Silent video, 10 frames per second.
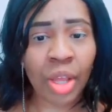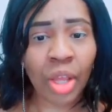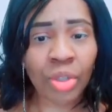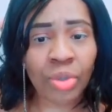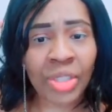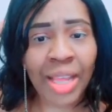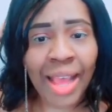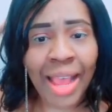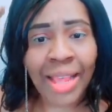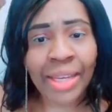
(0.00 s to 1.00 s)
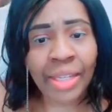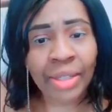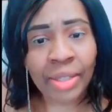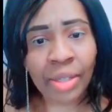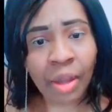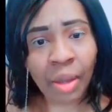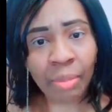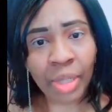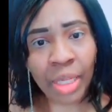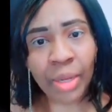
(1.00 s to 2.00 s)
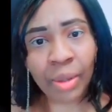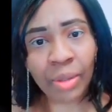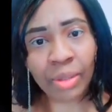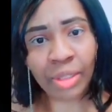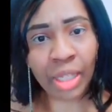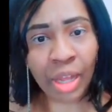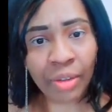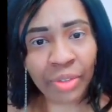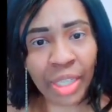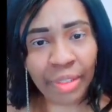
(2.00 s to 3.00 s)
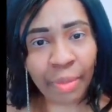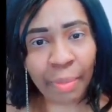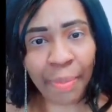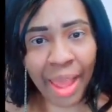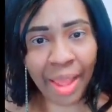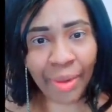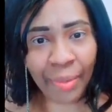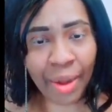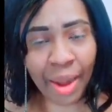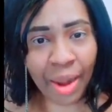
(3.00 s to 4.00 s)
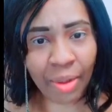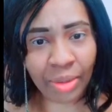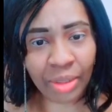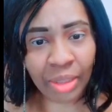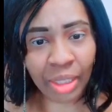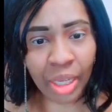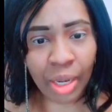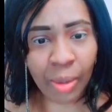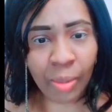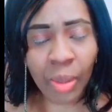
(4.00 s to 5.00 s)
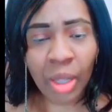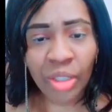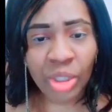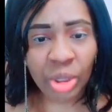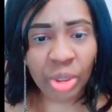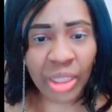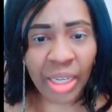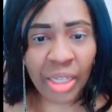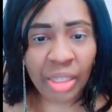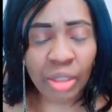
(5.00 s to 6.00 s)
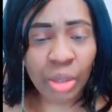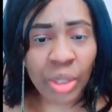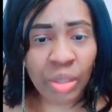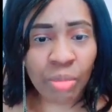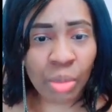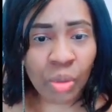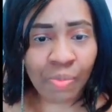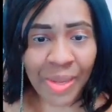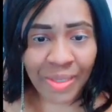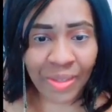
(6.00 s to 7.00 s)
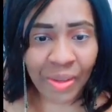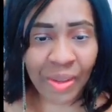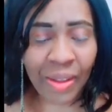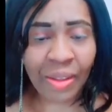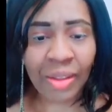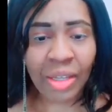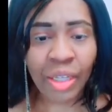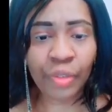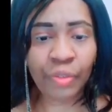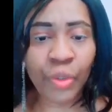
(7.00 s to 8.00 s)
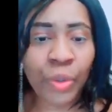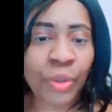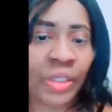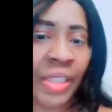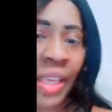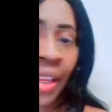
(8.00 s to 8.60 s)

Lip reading: to start adding some, you know, stuffs at the background, you know, just to get it looking more better. If you look, say